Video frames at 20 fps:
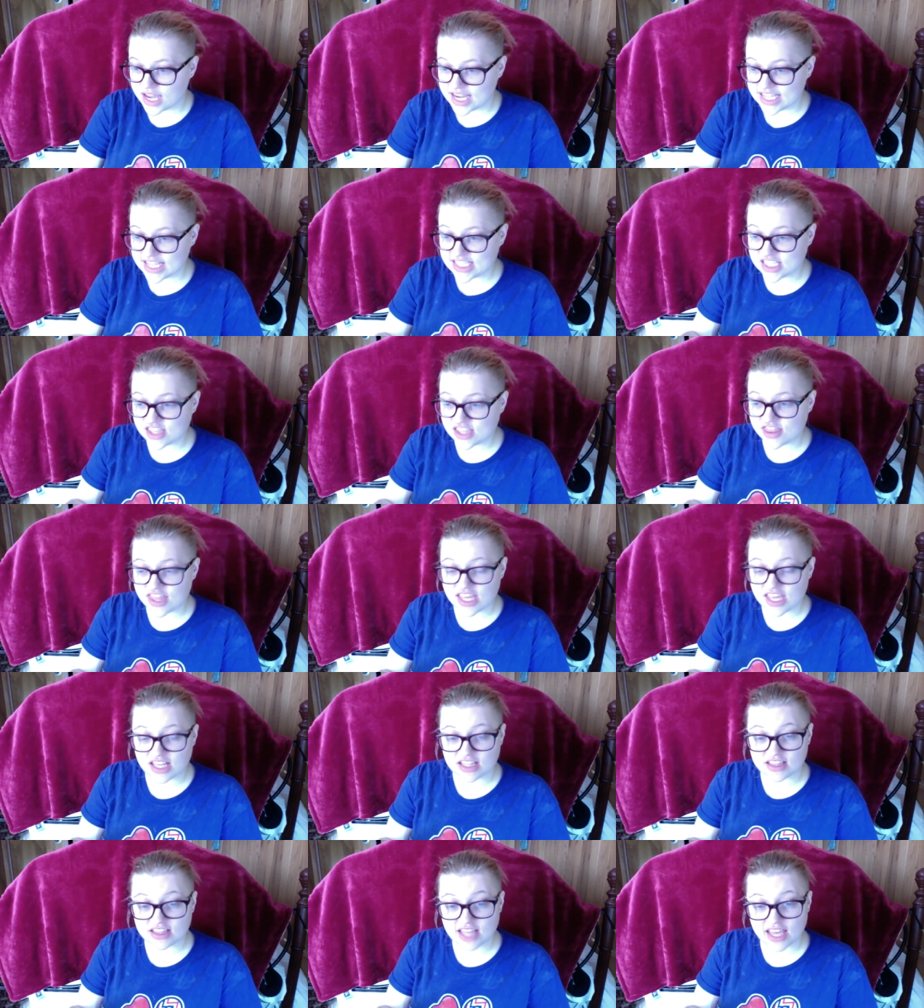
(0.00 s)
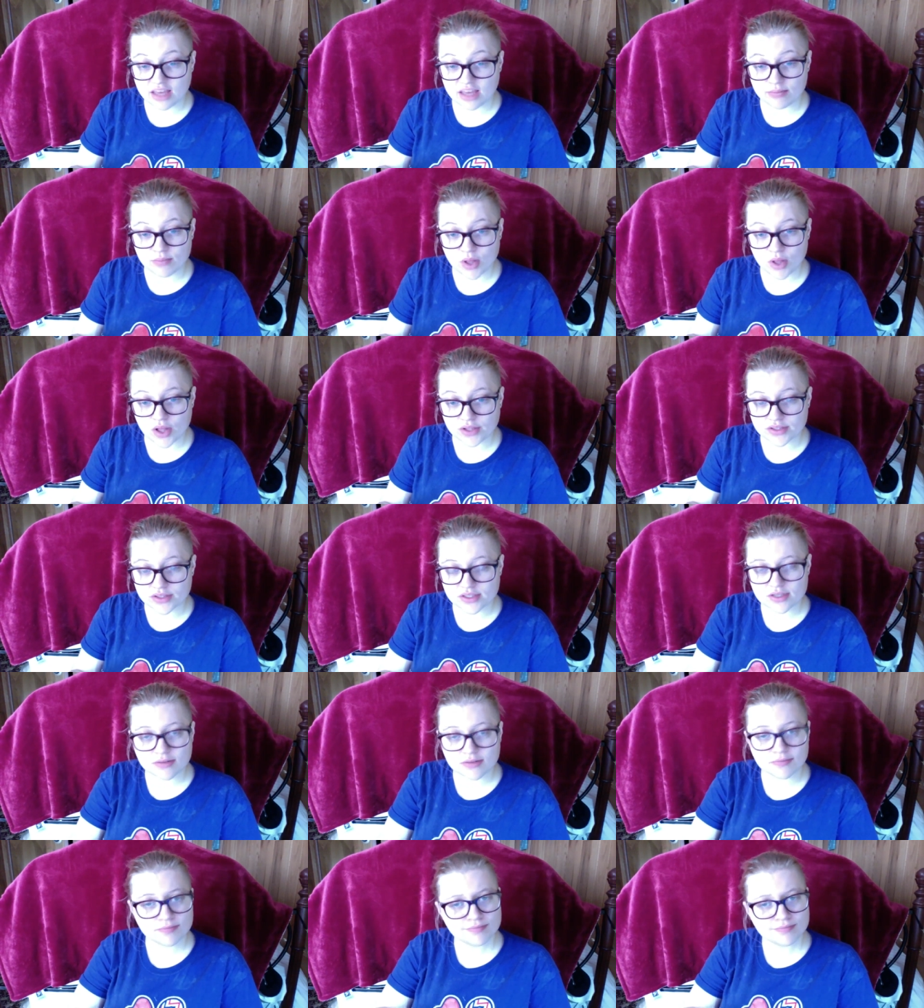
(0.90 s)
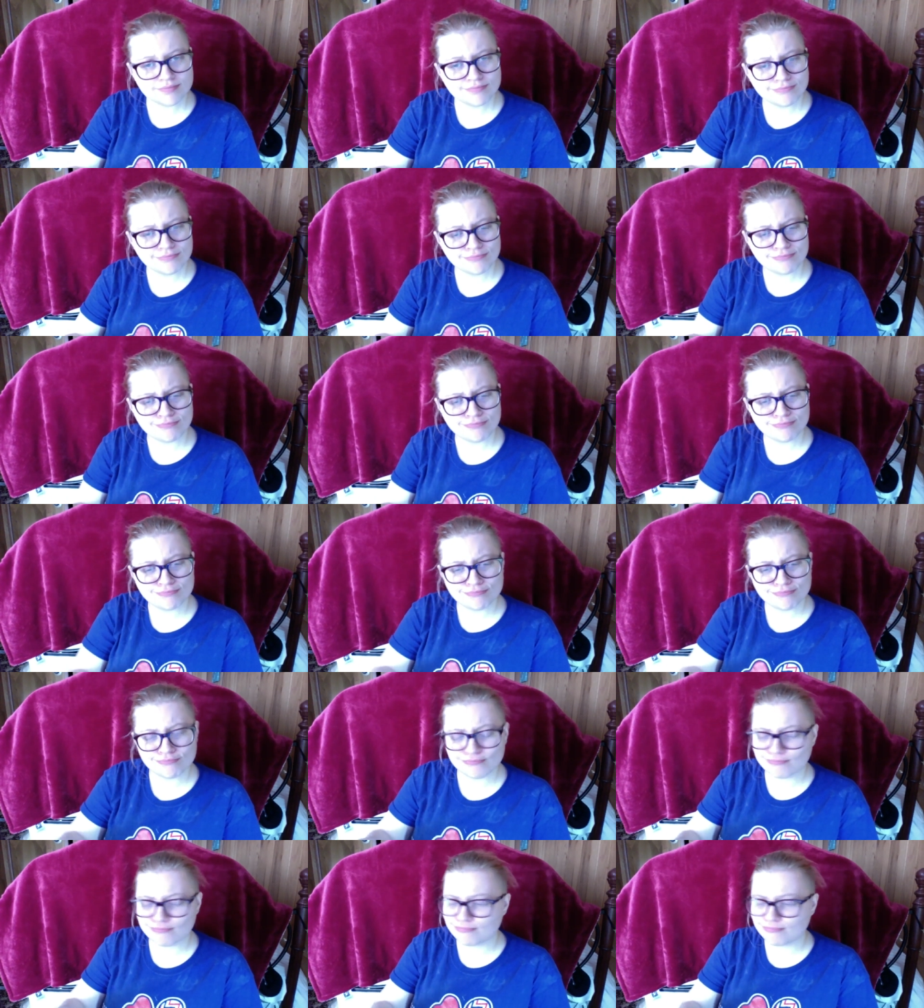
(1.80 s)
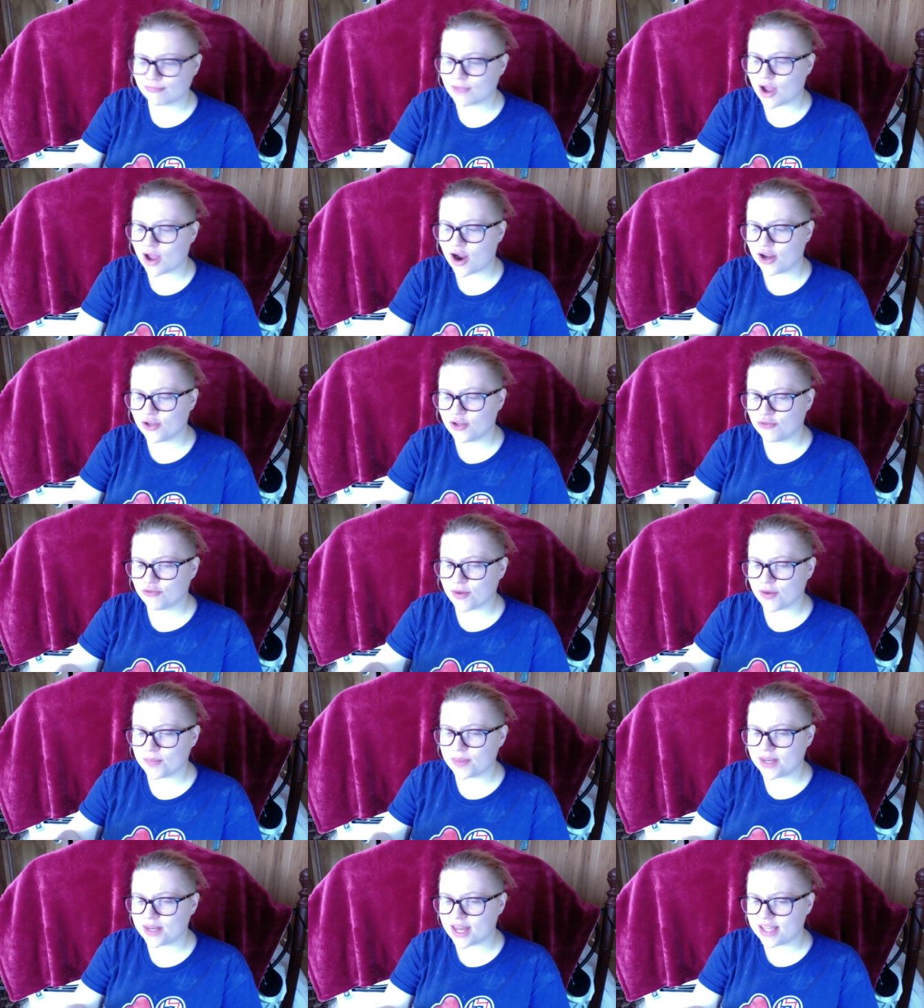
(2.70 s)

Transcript: It's thick like a malt. Are you from the